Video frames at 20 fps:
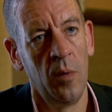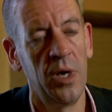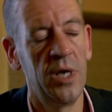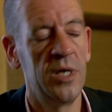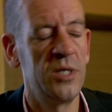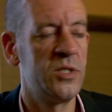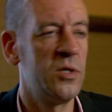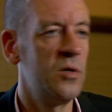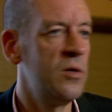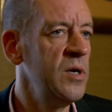Well,
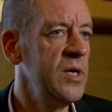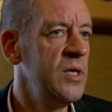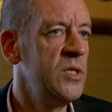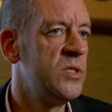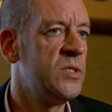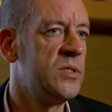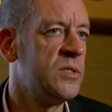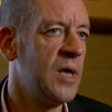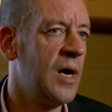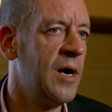
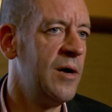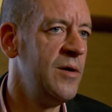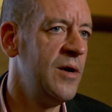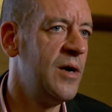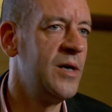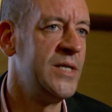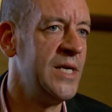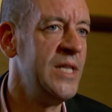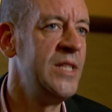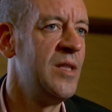historians are
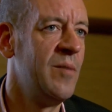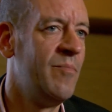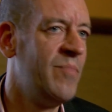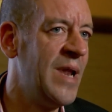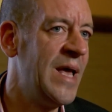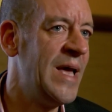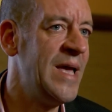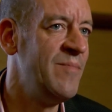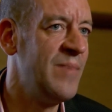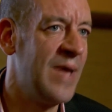not in the
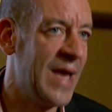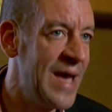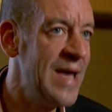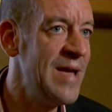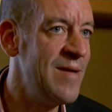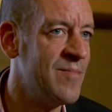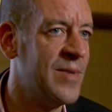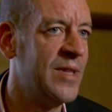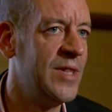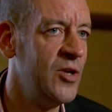blame
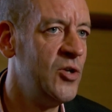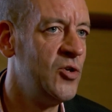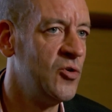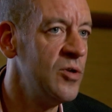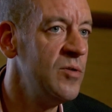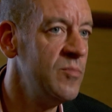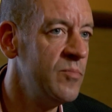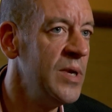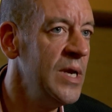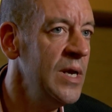game, and they
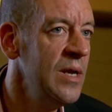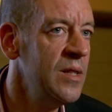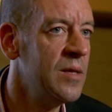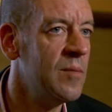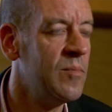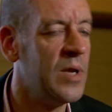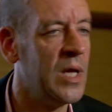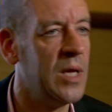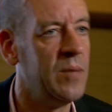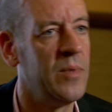shouldn't be in the
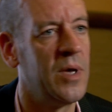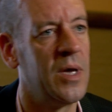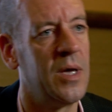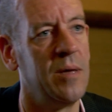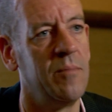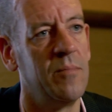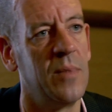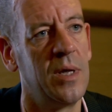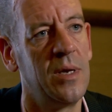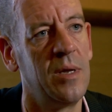blame
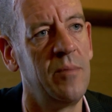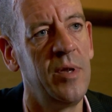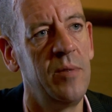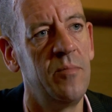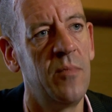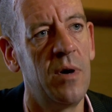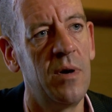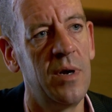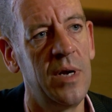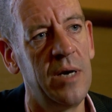game. And I mean,
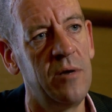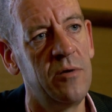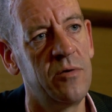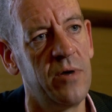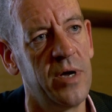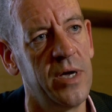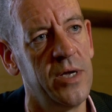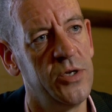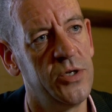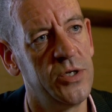moral
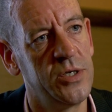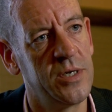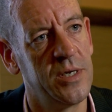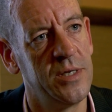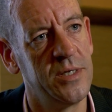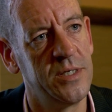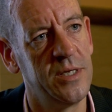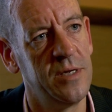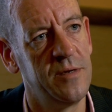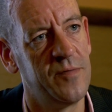outrage
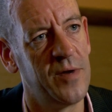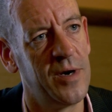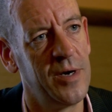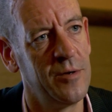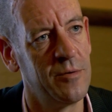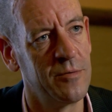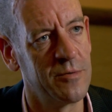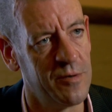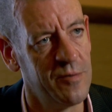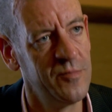can sit very
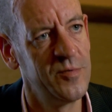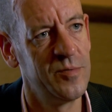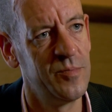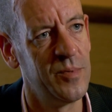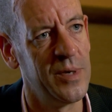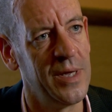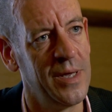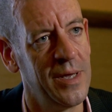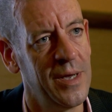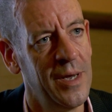
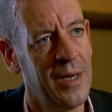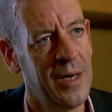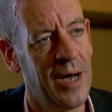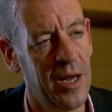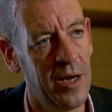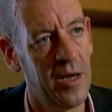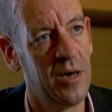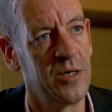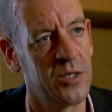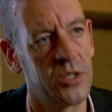uncomfortably
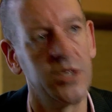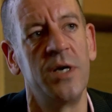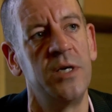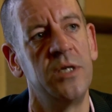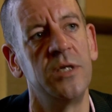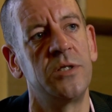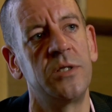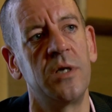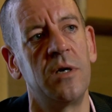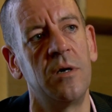alongside
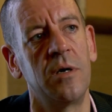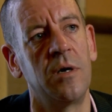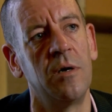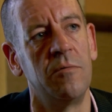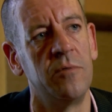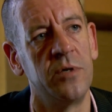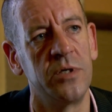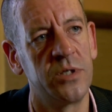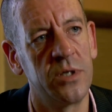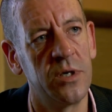historical
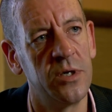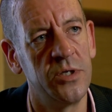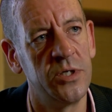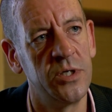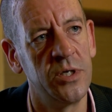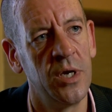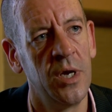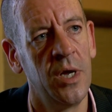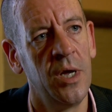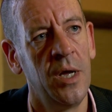
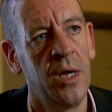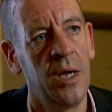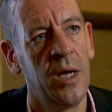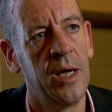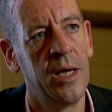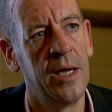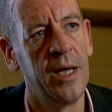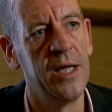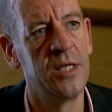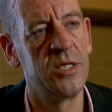research.
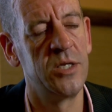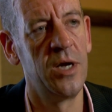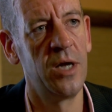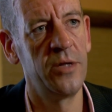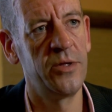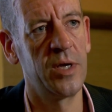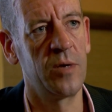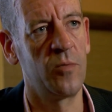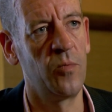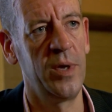It's
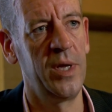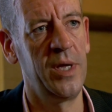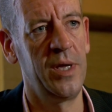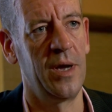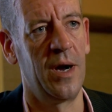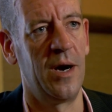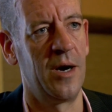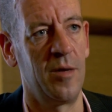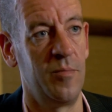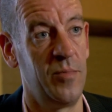not that we
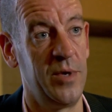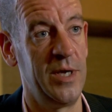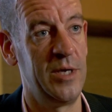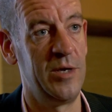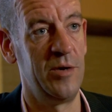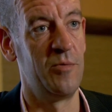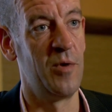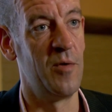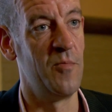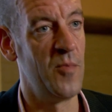are
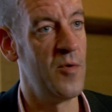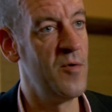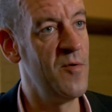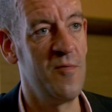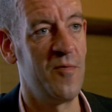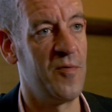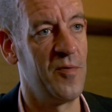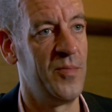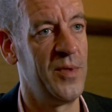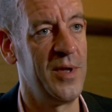completely
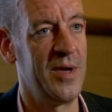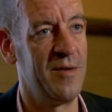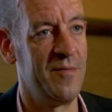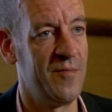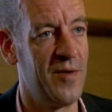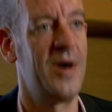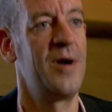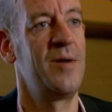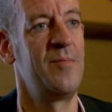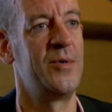removed from the
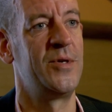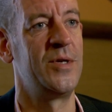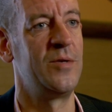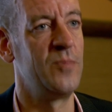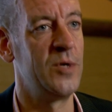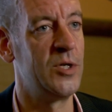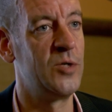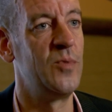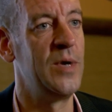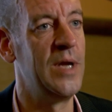environment in
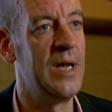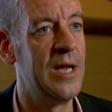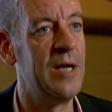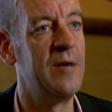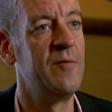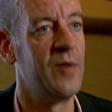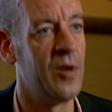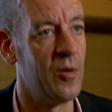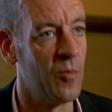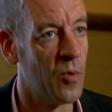which we
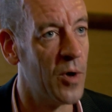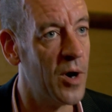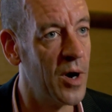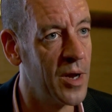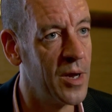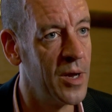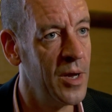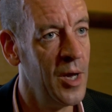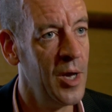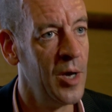live and
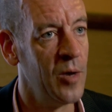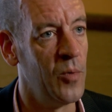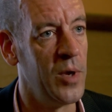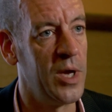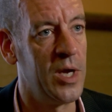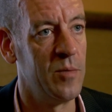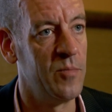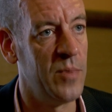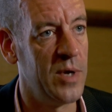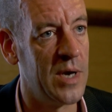work. We
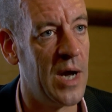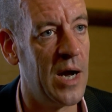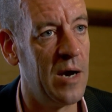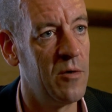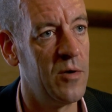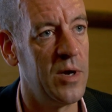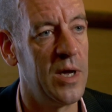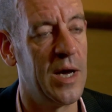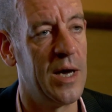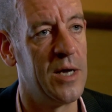can be
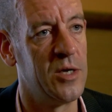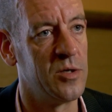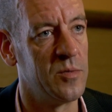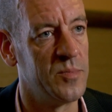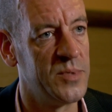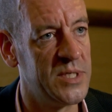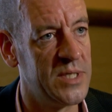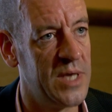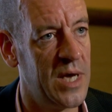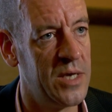angry and
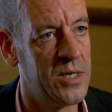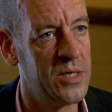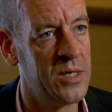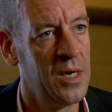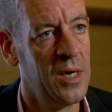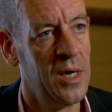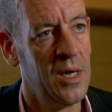upset